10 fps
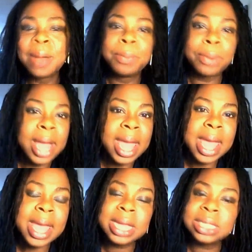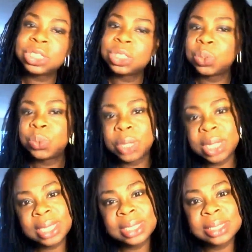braids,
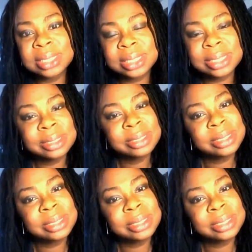twists,